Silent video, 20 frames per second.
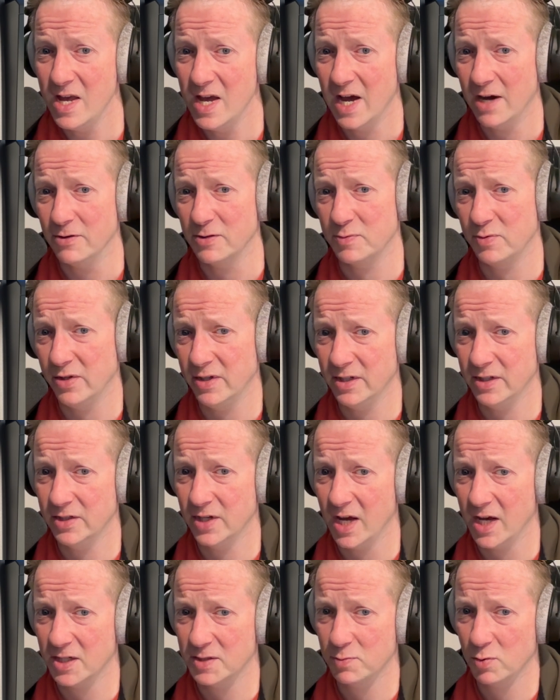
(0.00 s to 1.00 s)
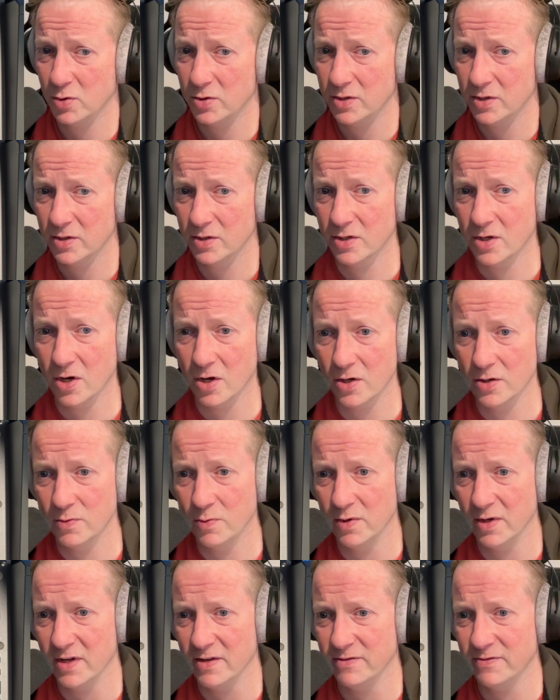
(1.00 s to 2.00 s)
I was planning to export to the card
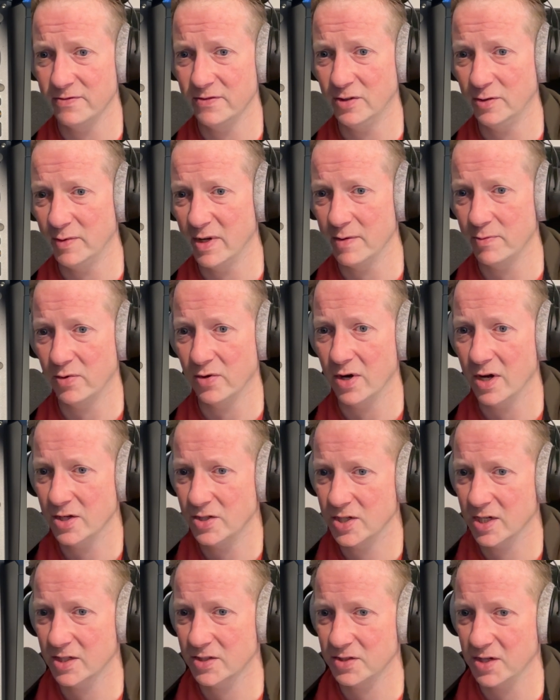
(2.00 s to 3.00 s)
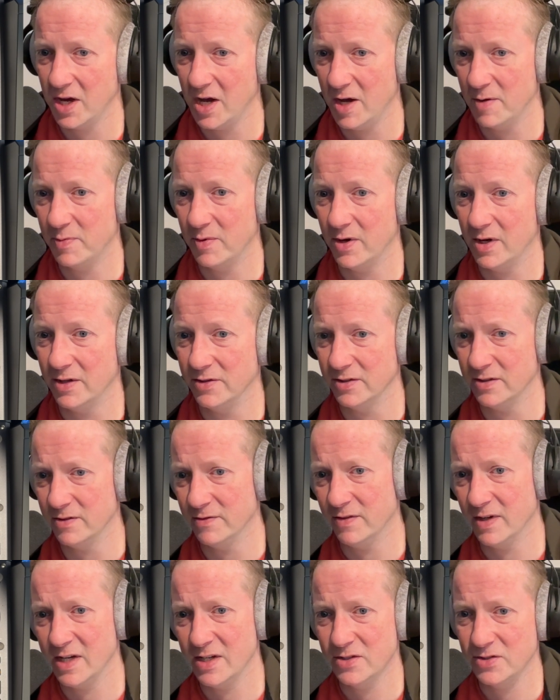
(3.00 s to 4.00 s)
when I fill my projects up on the
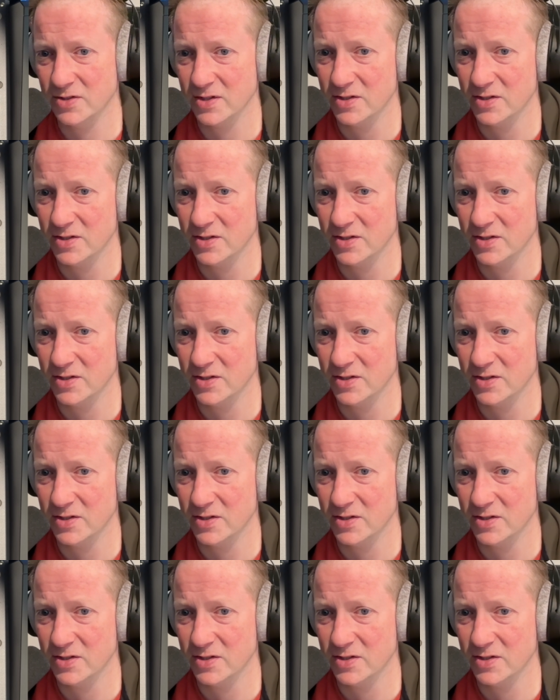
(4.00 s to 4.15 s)
device.